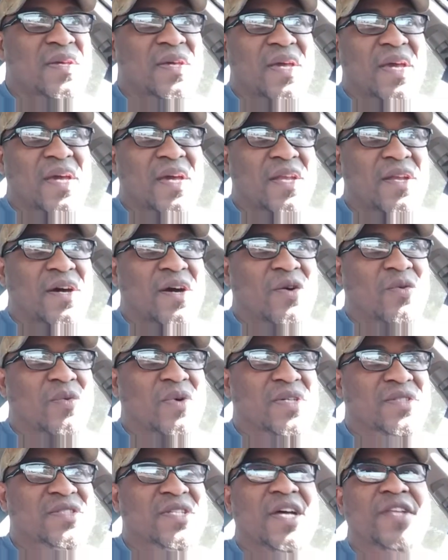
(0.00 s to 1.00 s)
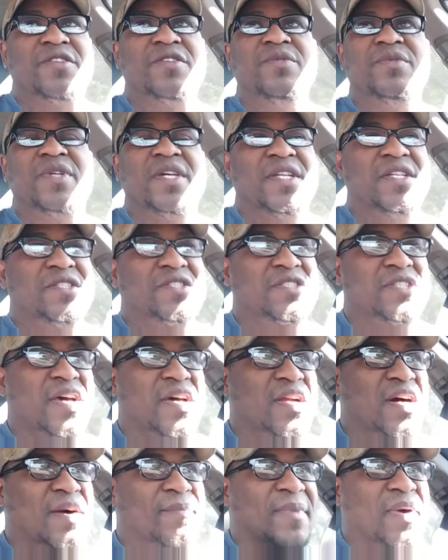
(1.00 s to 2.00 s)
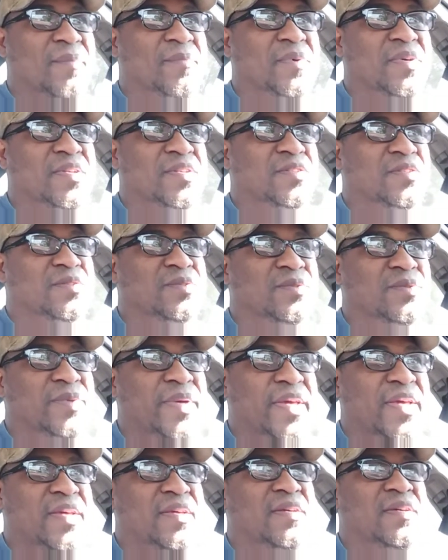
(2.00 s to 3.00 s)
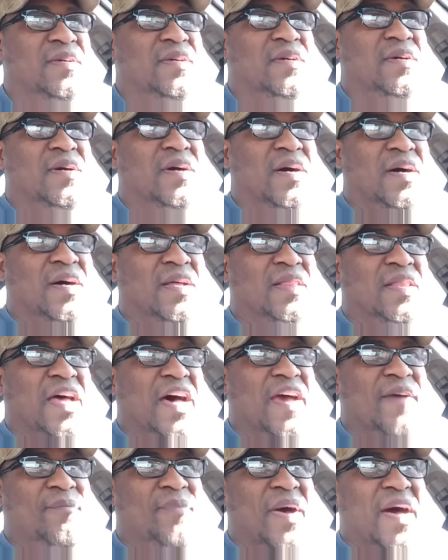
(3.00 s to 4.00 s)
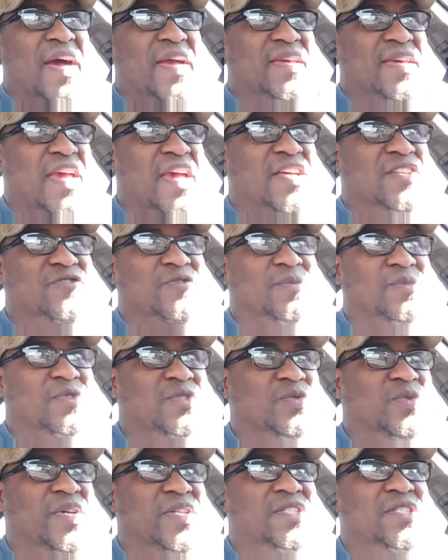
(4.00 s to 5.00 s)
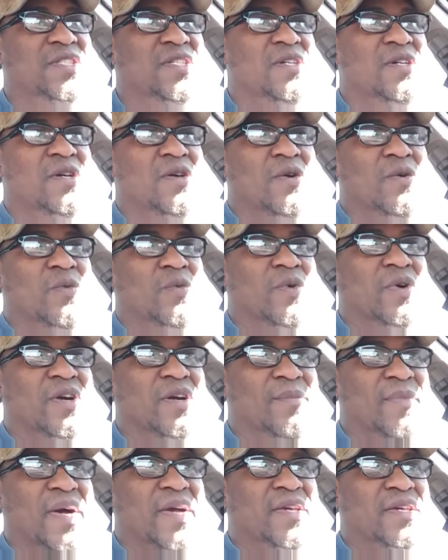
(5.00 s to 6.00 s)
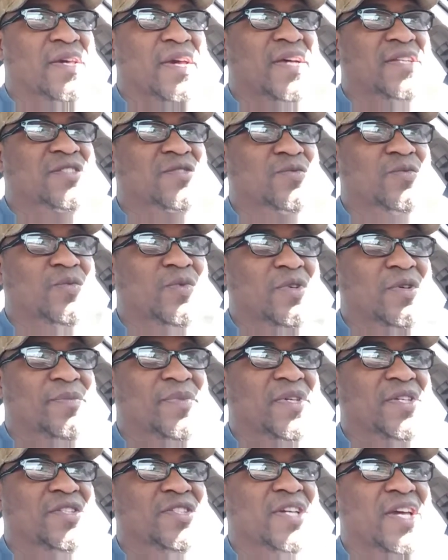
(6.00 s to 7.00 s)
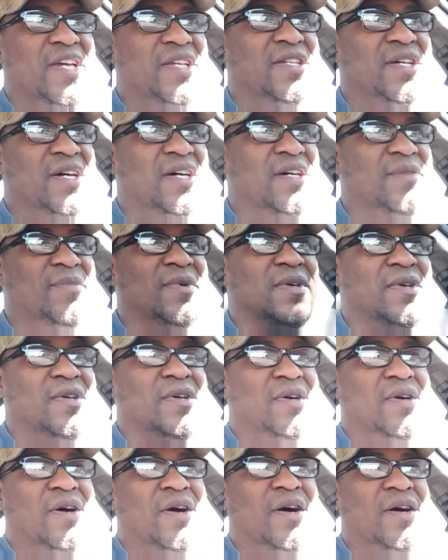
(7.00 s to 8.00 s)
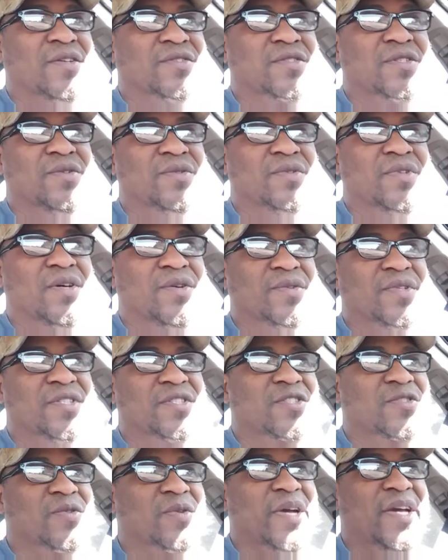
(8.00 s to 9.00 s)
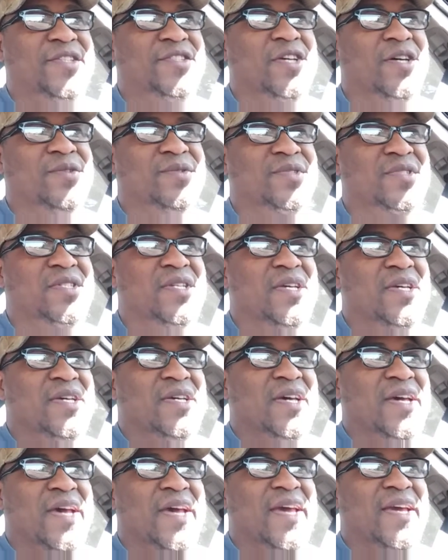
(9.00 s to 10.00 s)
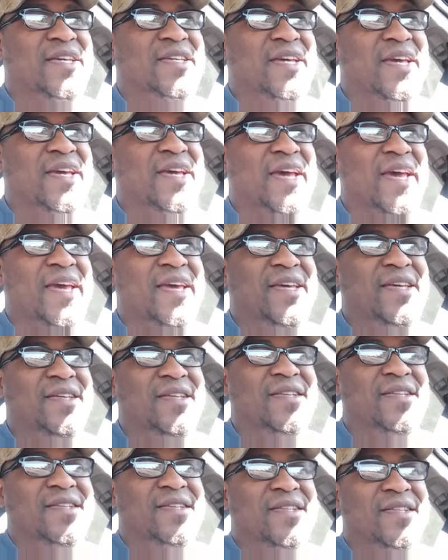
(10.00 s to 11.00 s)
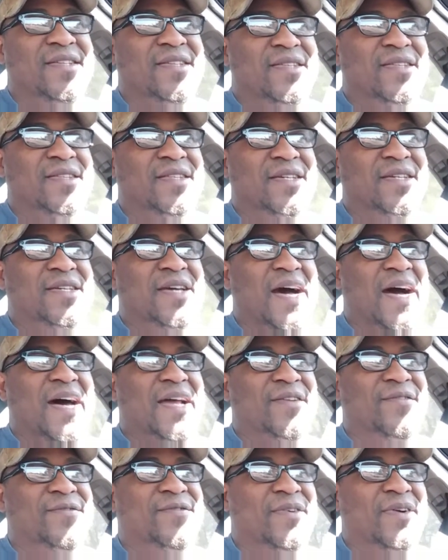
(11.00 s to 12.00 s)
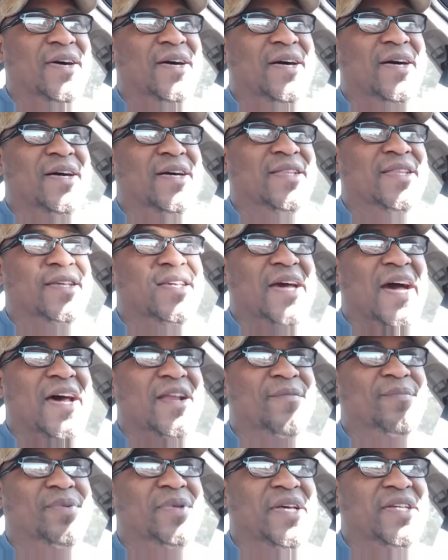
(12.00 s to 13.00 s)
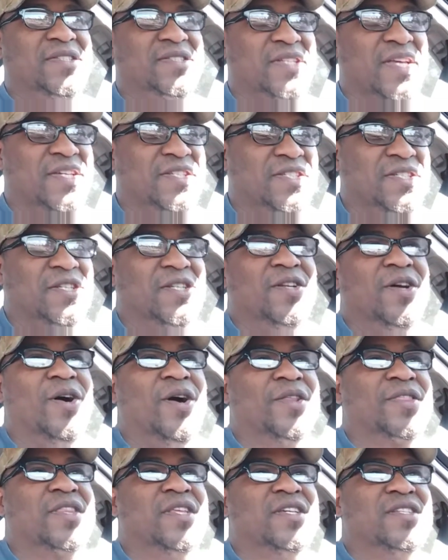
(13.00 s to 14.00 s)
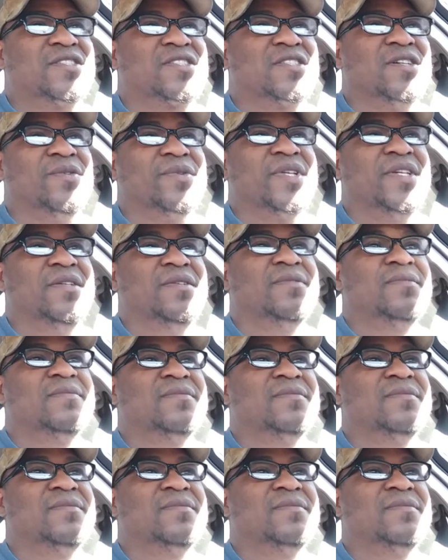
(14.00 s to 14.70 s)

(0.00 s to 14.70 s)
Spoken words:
And once I do get it set up, I'm gonna do a live podcast from Twitch, where my guest will be J-Dub, also known as Kratos, aka the god of PlayStation and all things Sony.